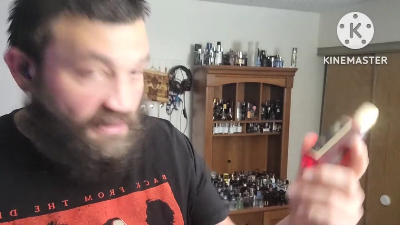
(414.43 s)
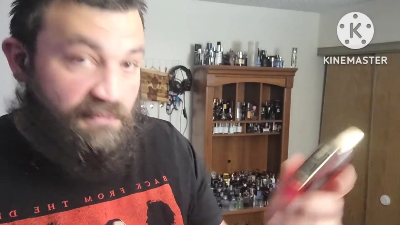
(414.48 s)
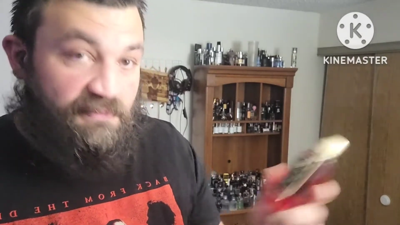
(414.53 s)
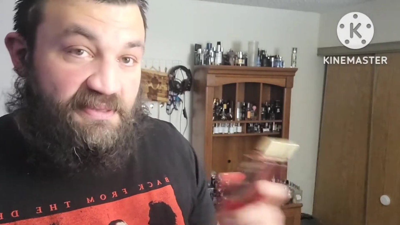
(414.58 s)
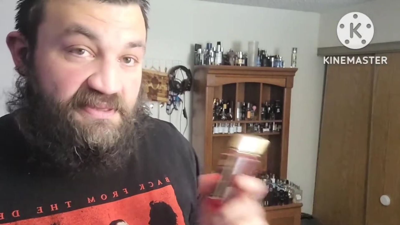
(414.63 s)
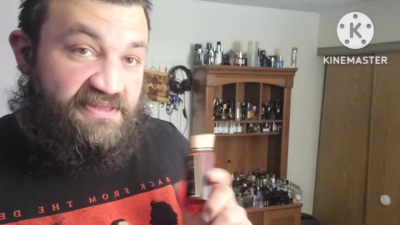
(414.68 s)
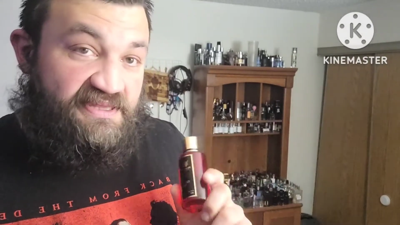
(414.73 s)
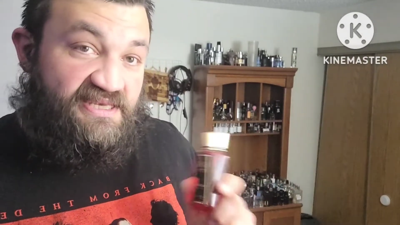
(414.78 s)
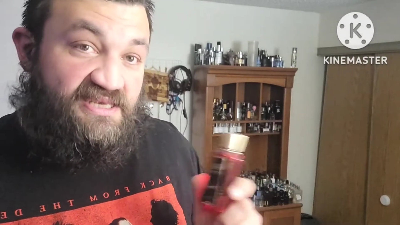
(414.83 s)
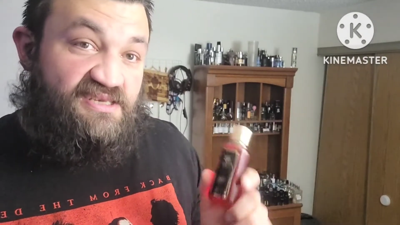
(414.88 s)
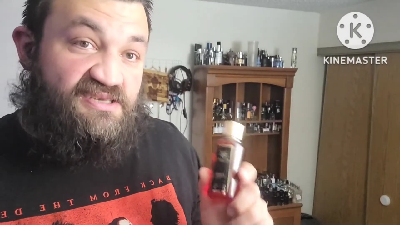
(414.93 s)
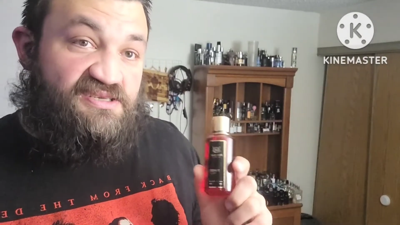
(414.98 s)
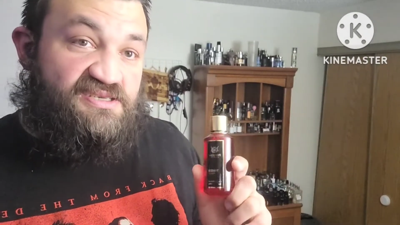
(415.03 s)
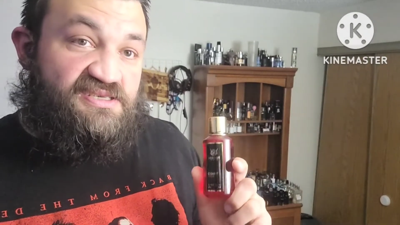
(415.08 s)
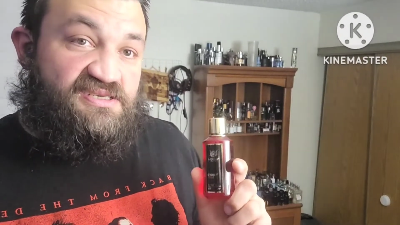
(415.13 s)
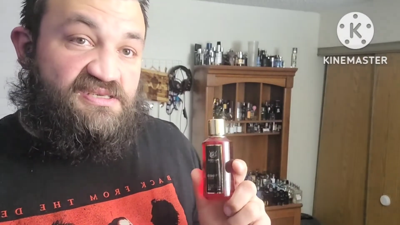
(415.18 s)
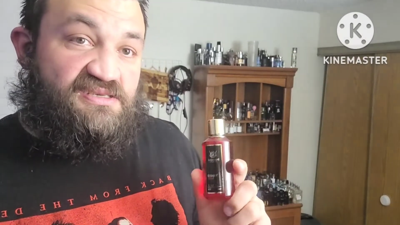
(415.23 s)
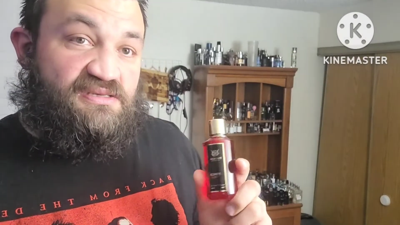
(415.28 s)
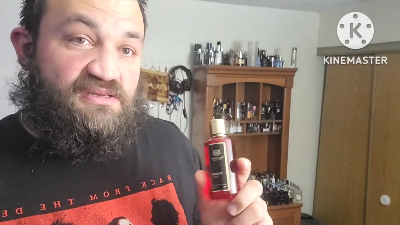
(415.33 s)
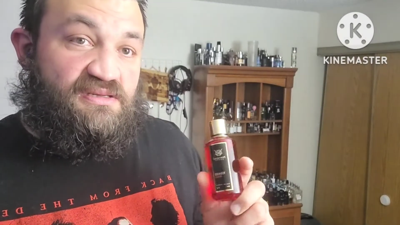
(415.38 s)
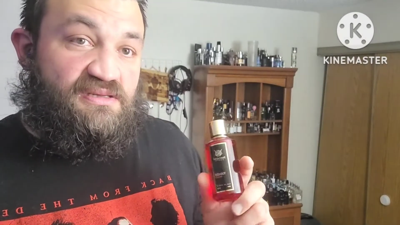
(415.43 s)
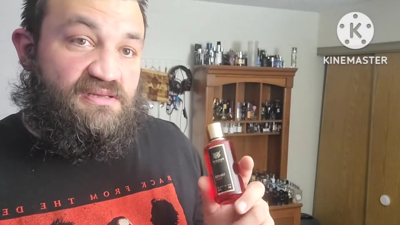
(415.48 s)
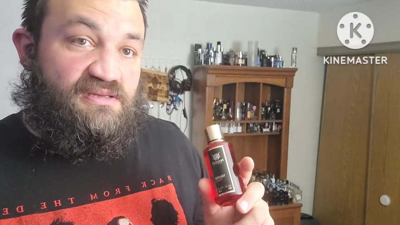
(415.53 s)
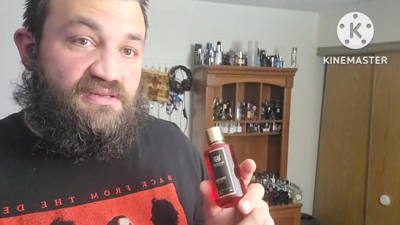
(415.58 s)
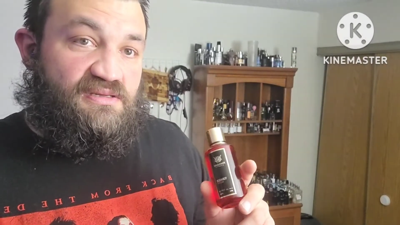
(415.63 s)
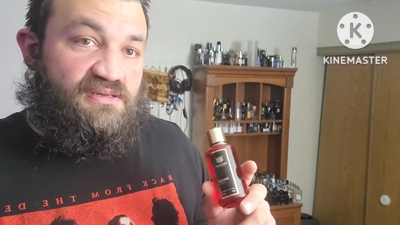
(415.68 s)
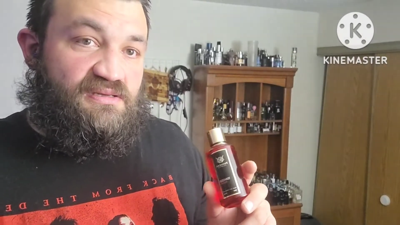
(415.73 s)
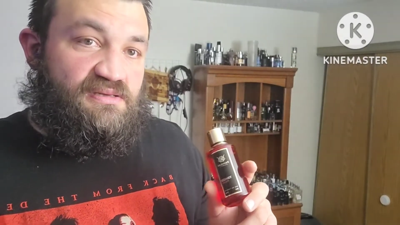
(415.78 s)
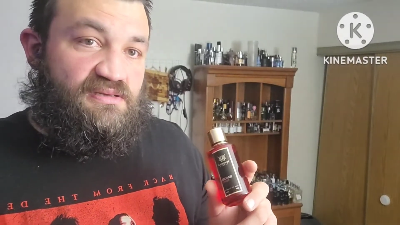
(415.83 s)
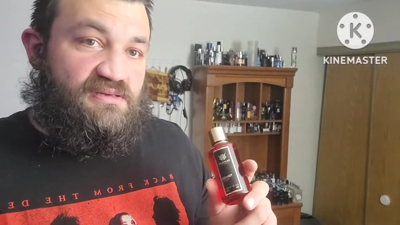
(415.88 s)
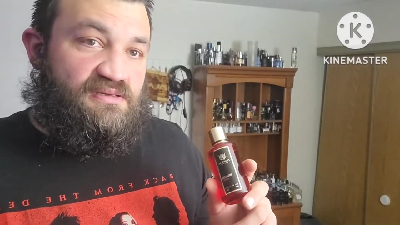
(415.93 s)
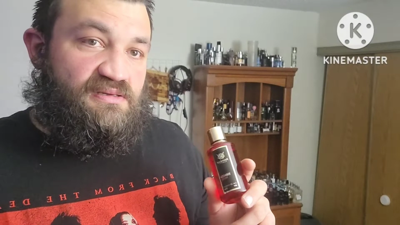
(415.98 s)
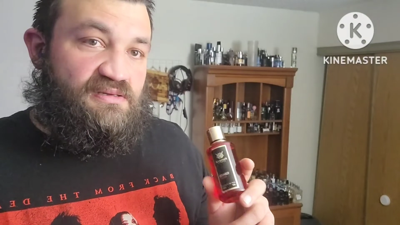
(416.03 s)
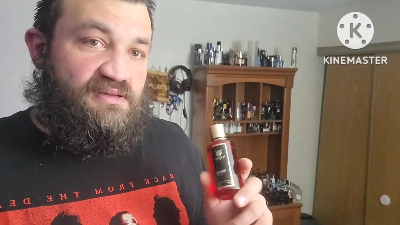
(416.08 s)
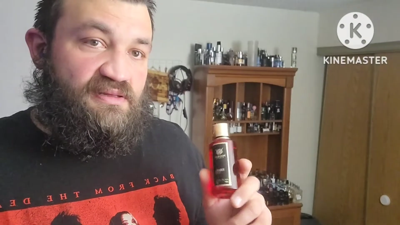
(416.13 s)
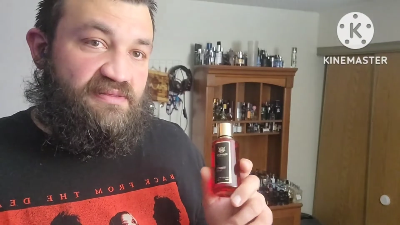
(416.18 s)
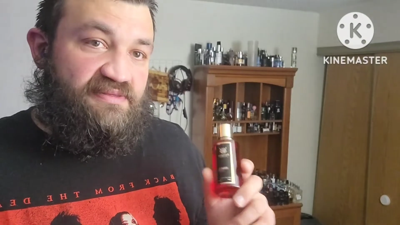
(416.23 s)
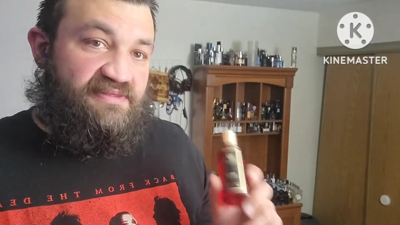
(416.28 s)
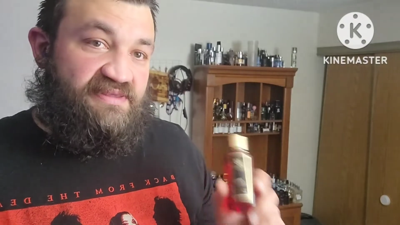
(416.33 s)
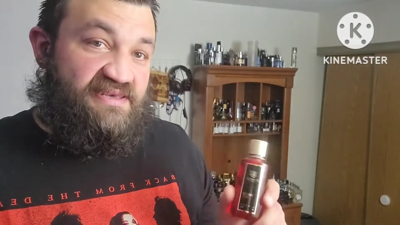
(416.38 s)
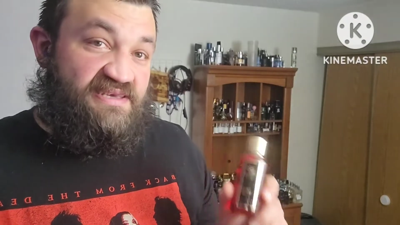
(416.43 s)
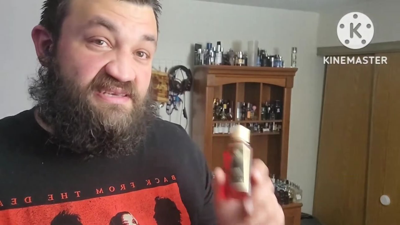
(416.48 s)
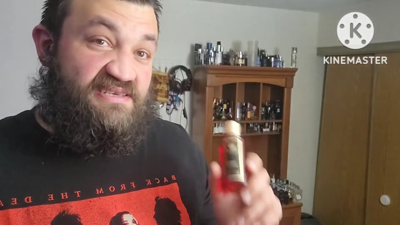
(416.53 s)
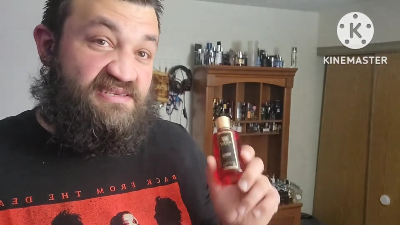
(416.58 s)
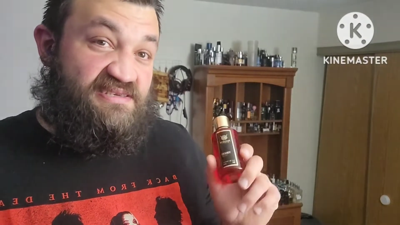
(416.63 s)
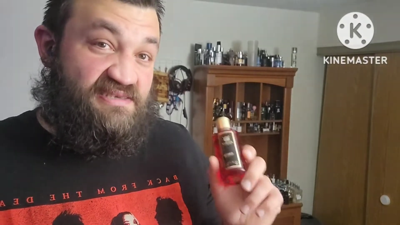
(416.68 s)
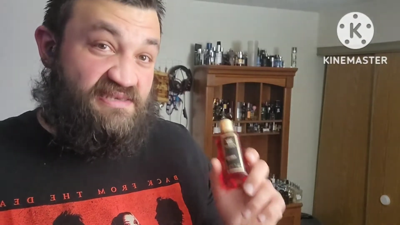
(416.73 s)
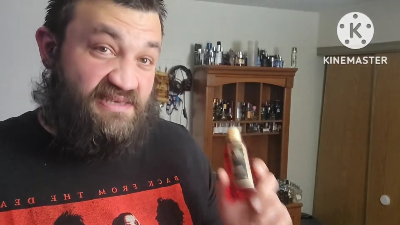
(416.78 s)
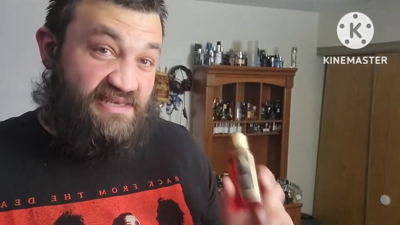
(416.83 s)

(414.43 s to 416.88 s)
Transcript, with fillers: but this, this